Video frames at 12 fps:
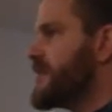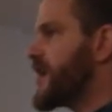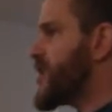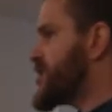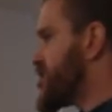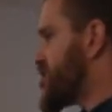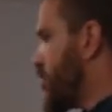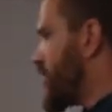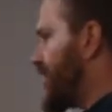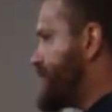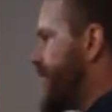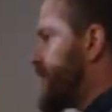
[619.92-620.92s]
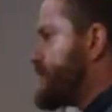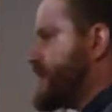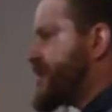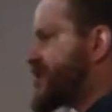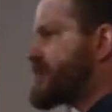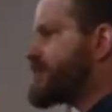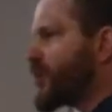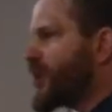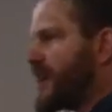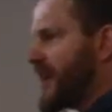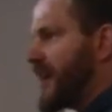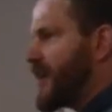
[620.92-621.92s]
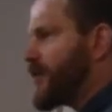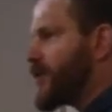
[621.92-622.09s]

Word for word: Because it's only about mixing breed now.